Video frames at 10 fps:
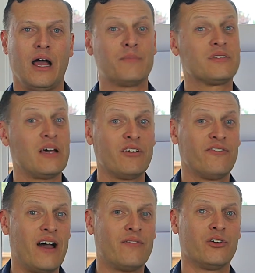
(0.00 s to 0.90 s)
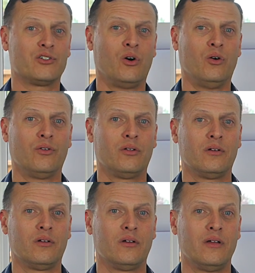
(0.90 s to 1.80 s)
I'm 75 years old.
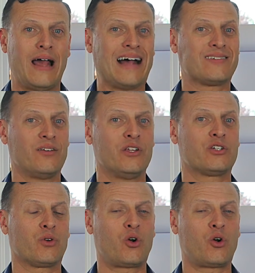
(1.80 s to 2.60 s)
As of this